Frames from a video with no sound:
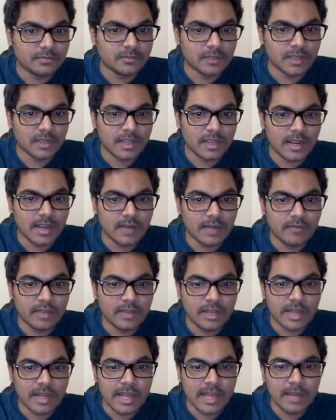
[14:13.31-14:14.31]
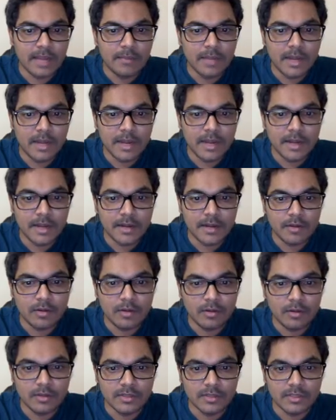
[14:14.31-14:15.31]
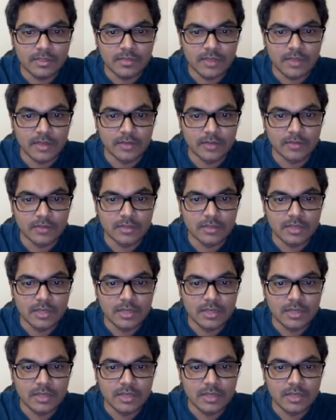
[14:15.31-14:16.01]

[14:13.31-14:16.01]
Okay, and we can eliminate all these values.